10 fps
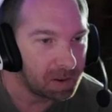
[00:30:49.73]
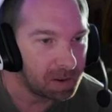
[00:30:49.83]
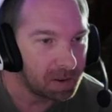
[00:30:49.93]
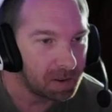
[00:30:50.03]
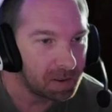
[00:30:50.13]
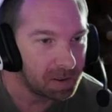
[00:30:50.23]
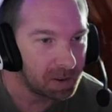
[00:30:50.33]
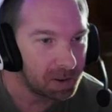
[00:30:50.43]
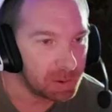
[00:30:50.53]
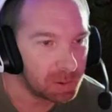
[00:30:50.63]
So
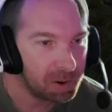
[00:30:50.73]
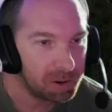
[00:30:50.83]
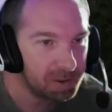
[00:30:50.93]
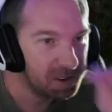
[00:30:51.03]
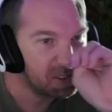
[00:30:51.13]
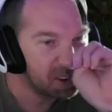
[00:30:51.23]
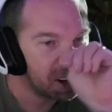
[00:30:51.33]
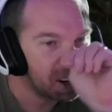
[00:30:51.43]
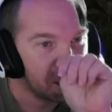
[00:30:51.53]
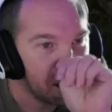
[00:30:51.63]
you'll want to do stuff like
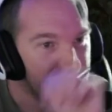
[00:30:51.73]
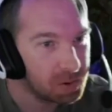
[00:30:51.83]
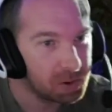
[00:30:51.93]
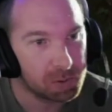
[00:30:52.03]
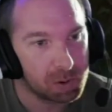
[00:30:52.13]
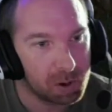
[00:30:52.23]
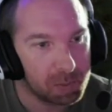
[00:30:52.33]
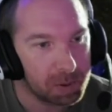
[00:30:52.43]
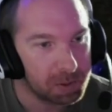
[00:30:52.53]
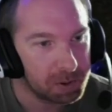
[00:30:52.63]
that, which will open
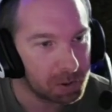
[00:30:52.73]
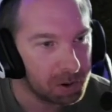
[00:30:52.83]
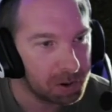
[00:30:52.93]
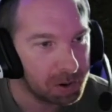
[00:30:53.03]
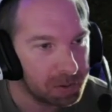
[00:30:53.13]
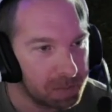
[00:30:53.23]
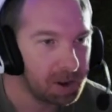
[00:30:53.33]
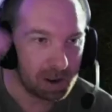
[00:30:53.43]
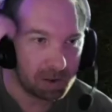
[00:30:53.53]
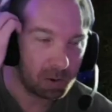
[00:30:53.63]
up the door.
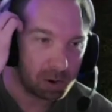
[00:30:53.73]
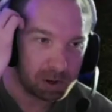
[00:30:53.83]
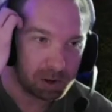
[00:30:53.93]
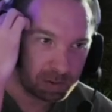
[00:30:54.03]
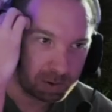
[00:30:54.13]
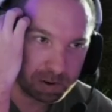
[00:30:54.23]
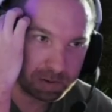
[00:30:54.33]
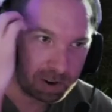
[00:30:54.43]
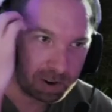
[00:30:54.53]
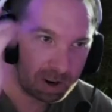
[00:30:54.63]
Of course, don't run to the
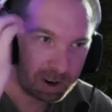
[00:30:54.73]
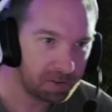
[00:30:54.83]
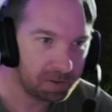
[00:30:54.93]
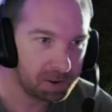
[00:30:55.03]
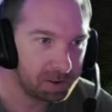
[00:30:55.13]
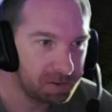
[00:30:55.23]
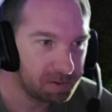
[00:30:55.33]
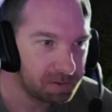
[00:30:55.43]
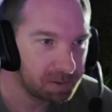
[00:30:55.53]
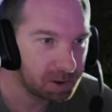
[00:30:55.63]
fire if you
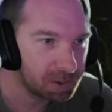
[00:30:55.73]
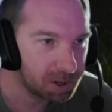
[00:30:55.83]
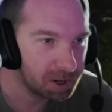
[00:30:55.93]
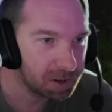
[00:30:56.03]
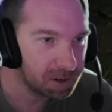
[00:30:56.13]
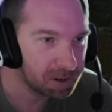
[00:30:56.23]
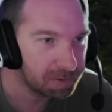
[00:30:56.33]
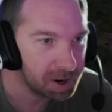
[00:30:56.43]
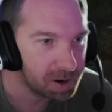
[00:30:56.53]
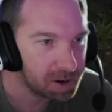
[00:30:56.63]
don't want to catch on
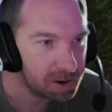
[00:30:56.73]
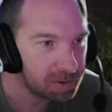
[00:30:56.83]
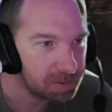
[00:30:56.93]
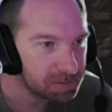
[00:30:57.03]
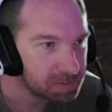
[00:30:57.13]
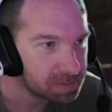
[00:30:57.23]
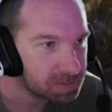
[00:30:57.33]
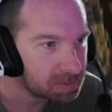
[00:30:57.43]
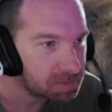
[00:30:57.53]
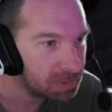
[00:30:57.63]
fire.
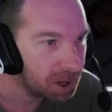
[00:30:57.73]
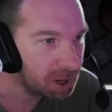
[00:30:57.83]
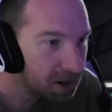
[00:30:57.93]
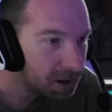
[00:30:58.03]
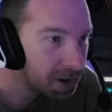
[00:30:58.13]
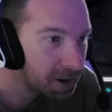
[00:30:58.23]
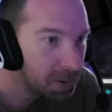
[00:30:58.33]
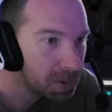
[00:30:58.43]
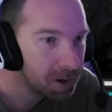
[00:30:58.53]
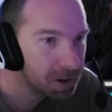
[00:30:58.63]
And then
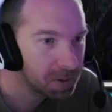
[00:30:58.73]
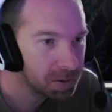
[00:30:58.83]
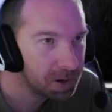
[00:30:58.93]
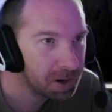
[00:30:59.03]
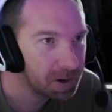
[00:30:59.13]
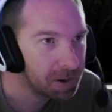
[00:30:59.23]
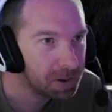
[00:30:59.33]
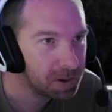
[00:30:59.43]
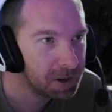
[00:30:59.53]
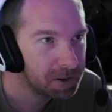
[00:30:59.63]
we're going to go down, and
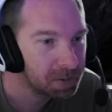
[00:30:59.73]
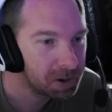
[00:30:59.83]
that's where